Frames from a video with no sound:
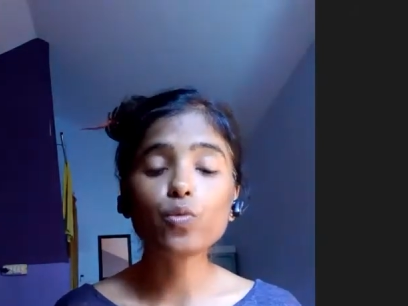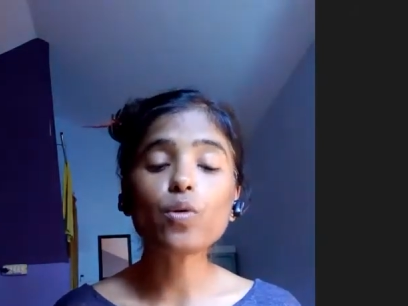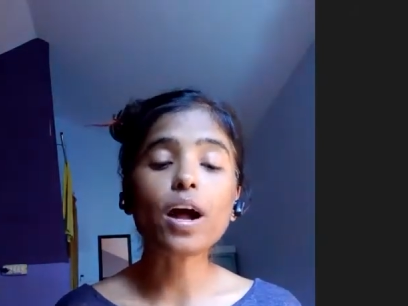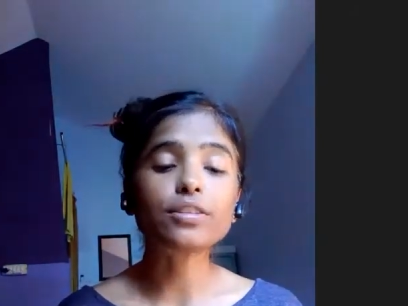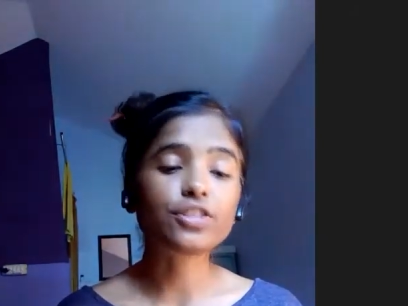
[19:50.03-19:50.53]

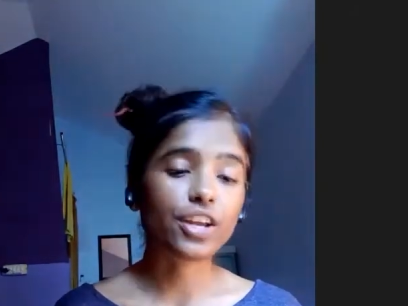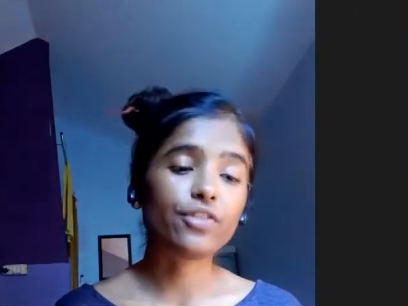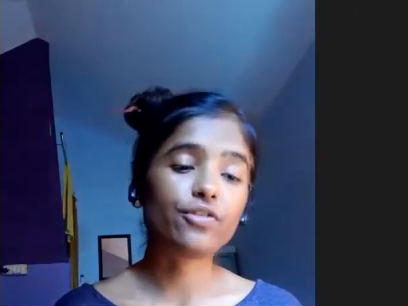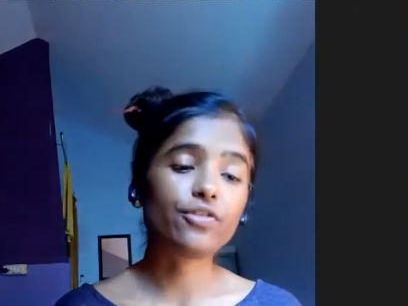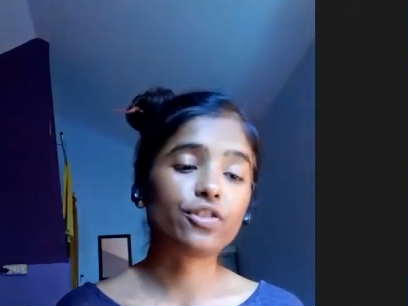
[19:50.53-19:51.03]
You
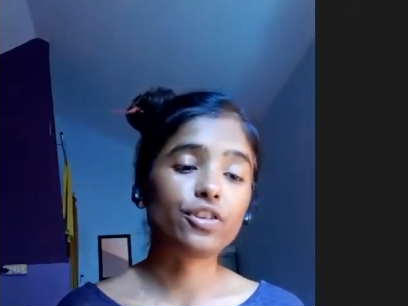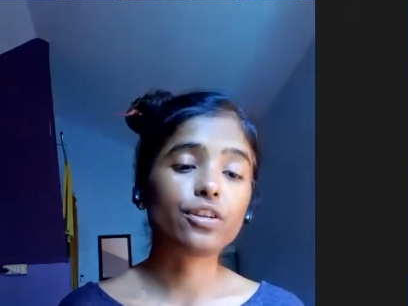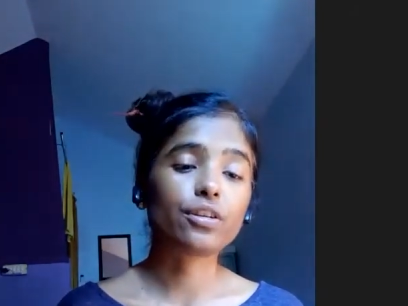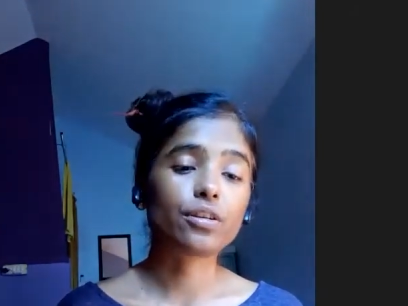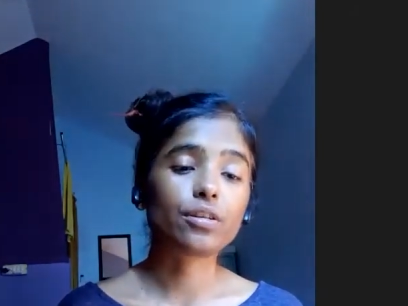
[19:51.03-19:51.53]
are
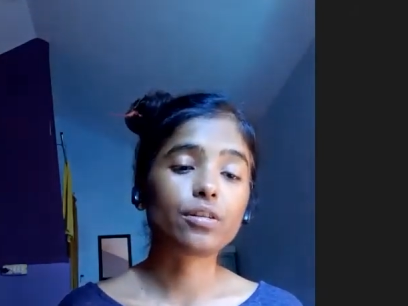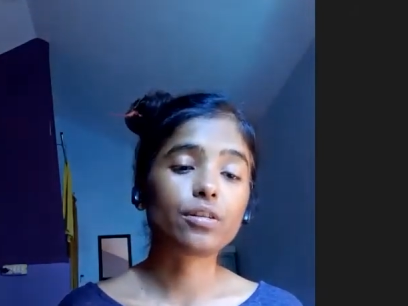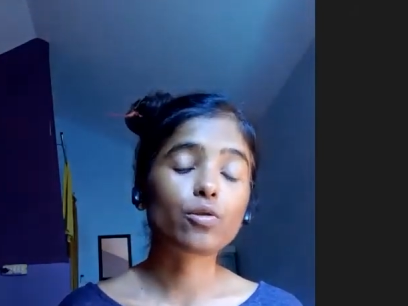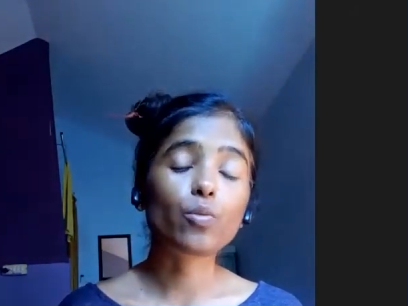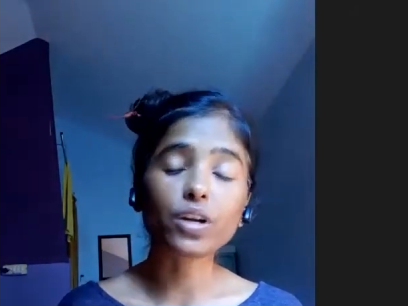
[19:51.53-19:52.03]
changing.
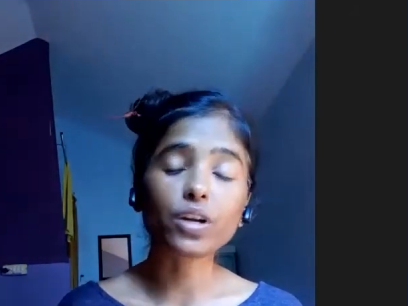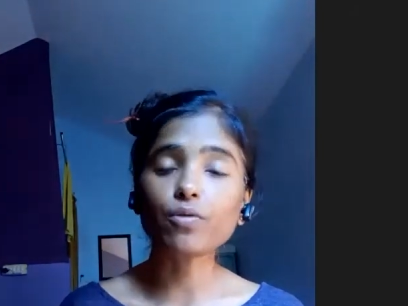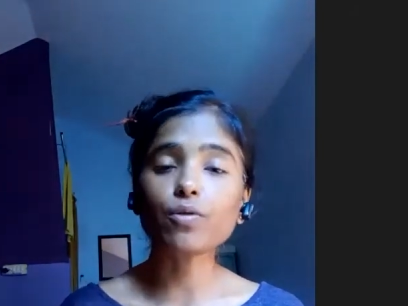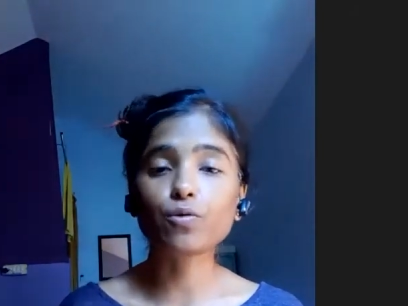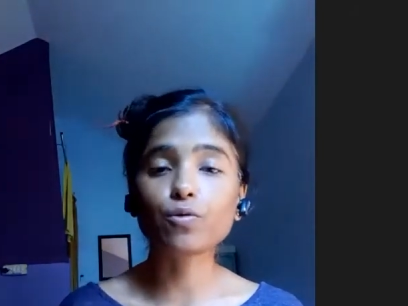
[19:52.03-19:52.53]

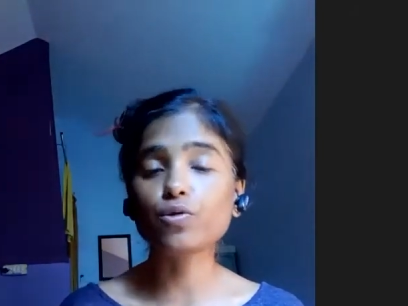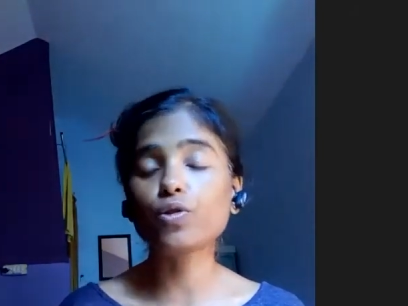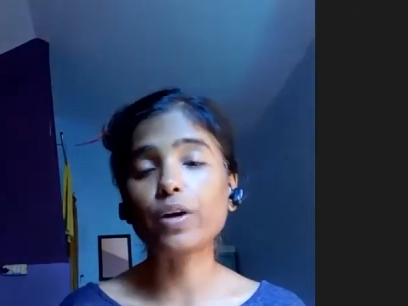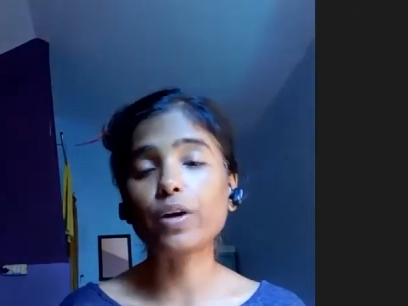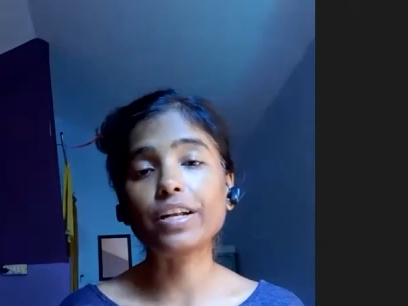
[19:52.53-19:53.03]
So whatever
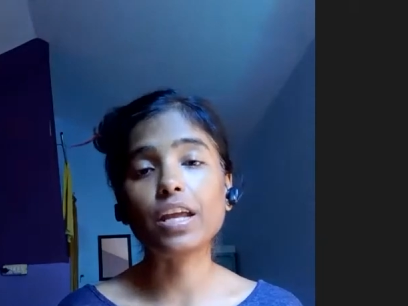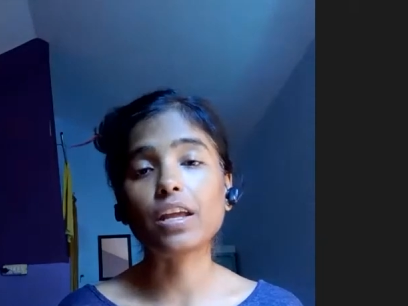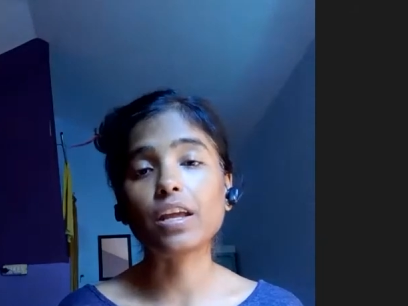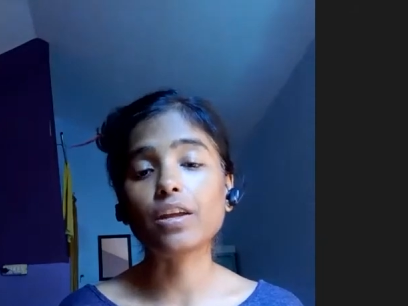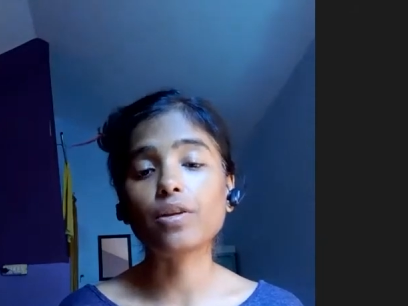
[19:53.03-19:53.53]
food you
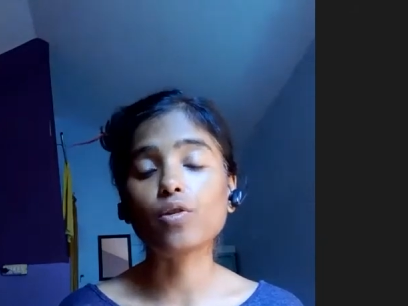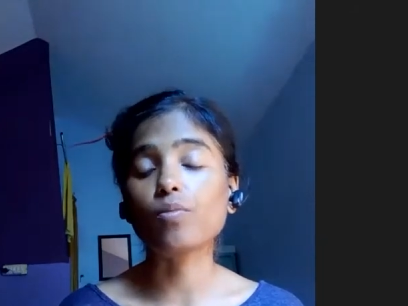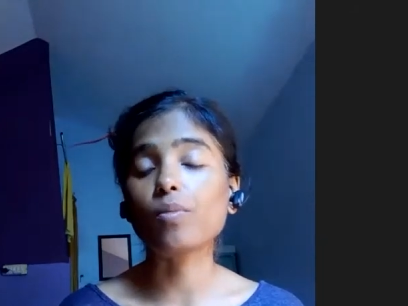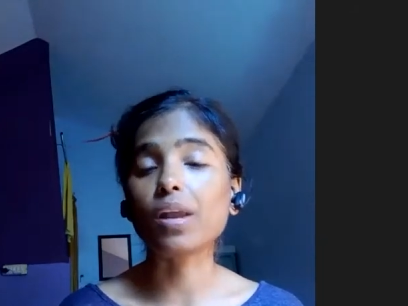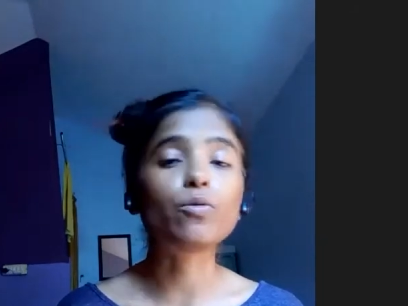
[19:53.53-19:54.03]
are
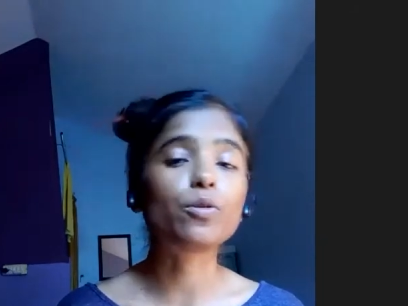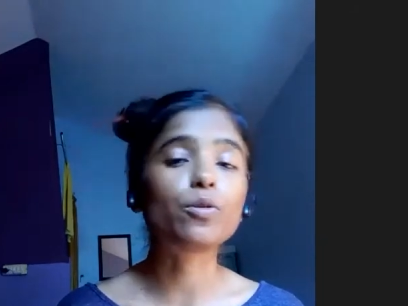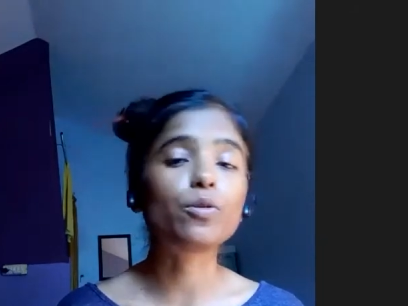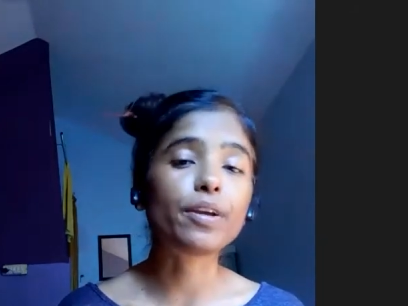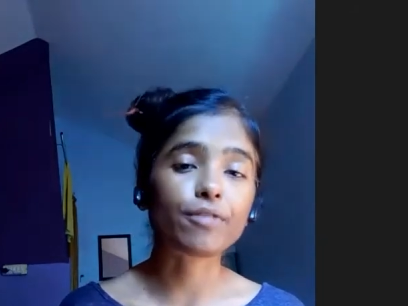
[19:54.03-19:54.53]
taking, your
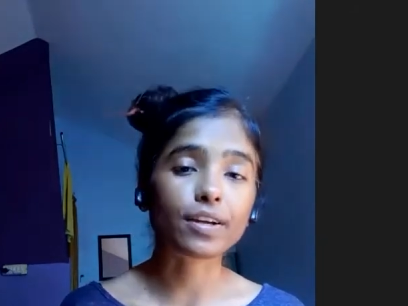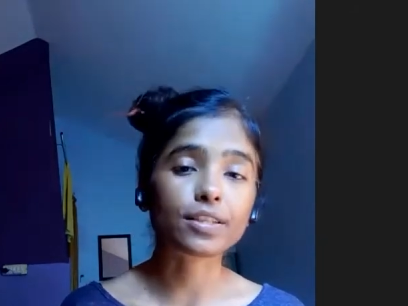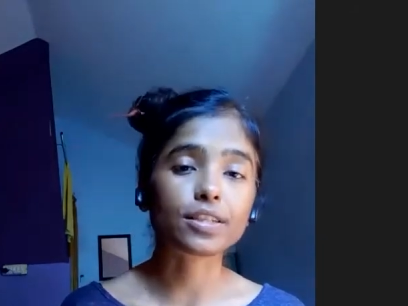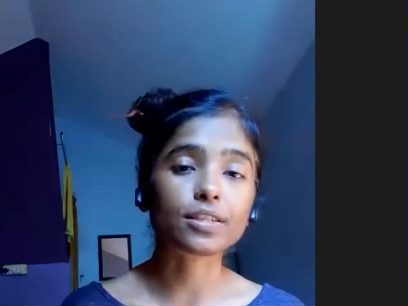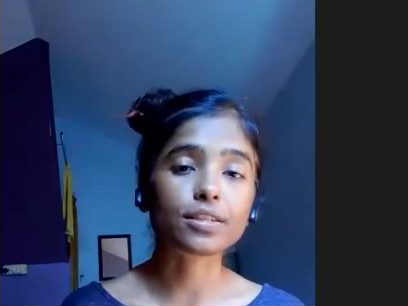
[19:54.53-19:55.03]
mala would be
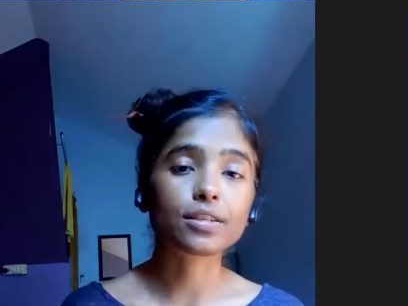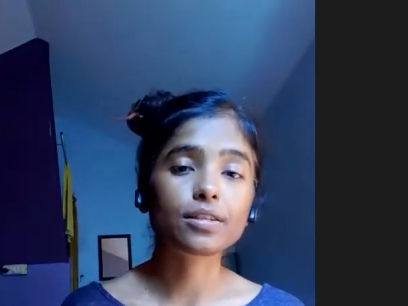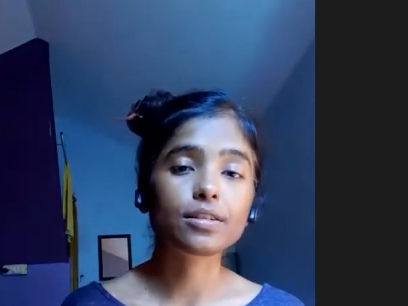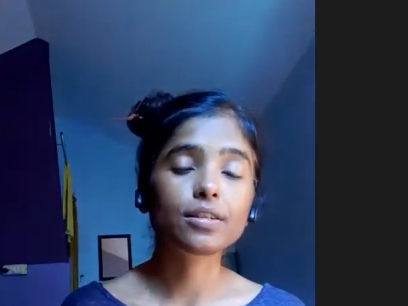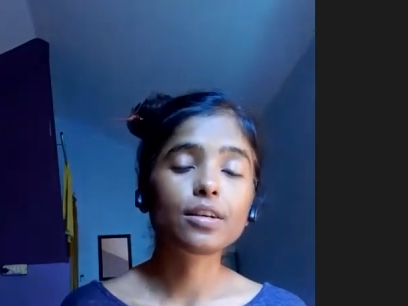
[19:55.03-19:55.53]
affected.